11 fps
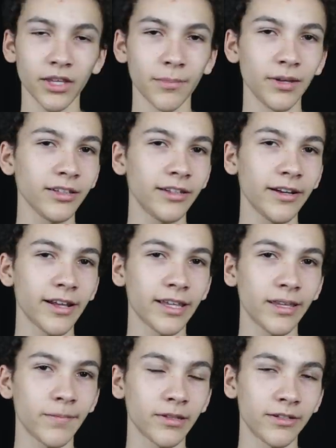The ability to
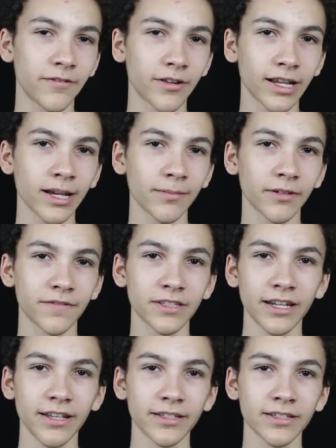keep different captive
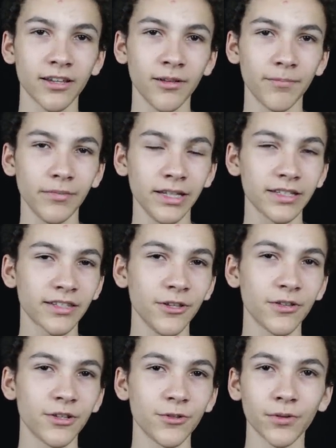snakes means that
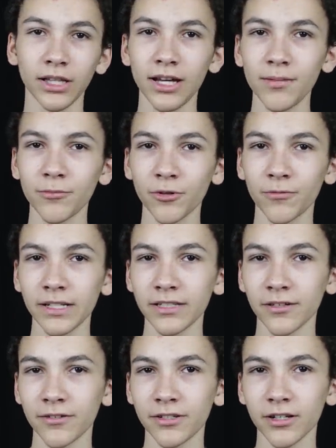you can do a lot more
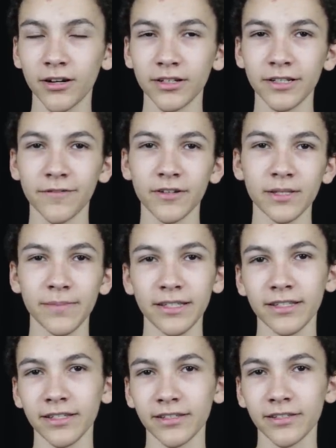research on different
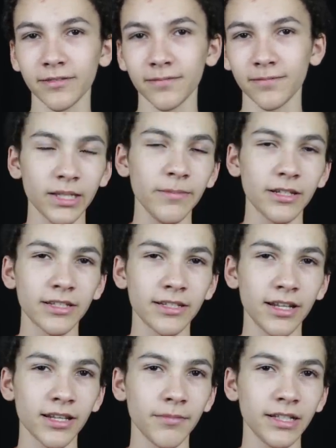species. Keeping a
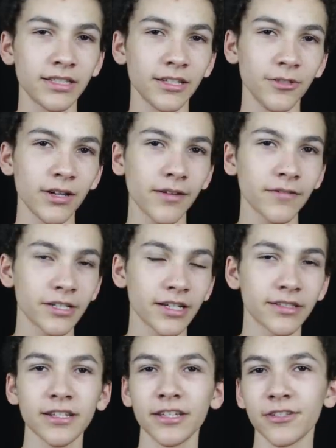snake means that you have a
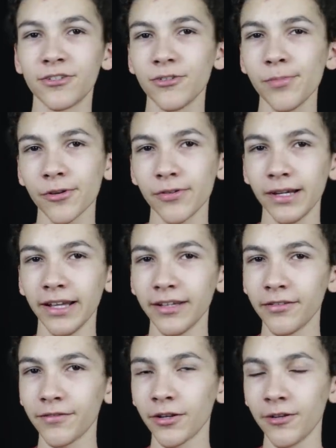chance to get super
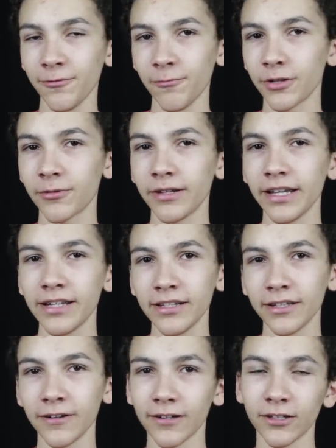creative when creating their